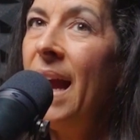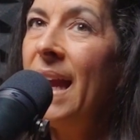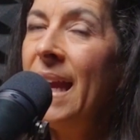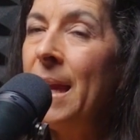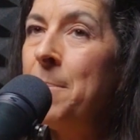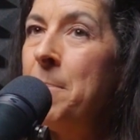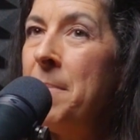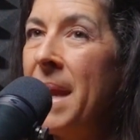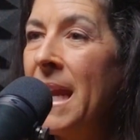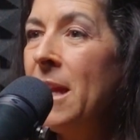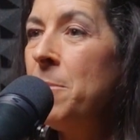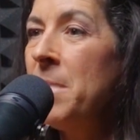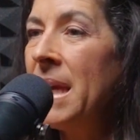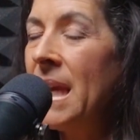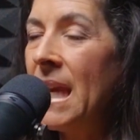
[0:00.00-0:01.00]
it
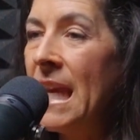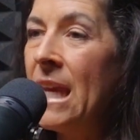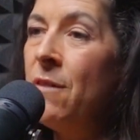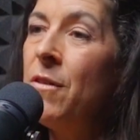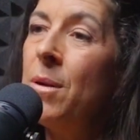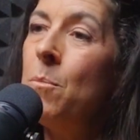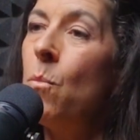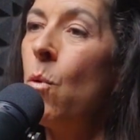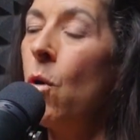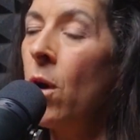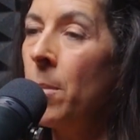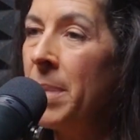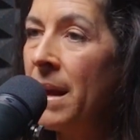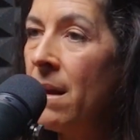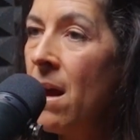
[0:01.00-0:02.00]
made me even
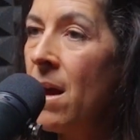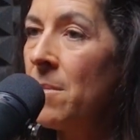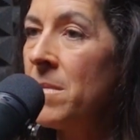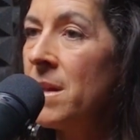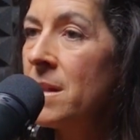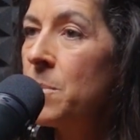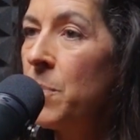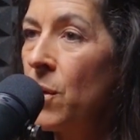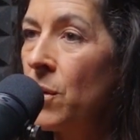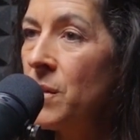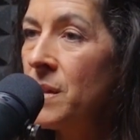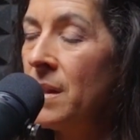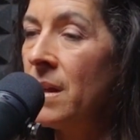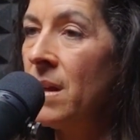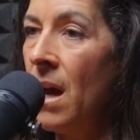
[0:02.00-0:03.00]
more become this
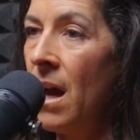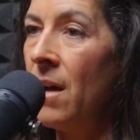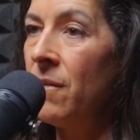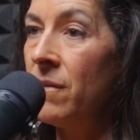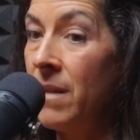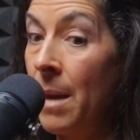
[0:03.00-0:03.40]
person of,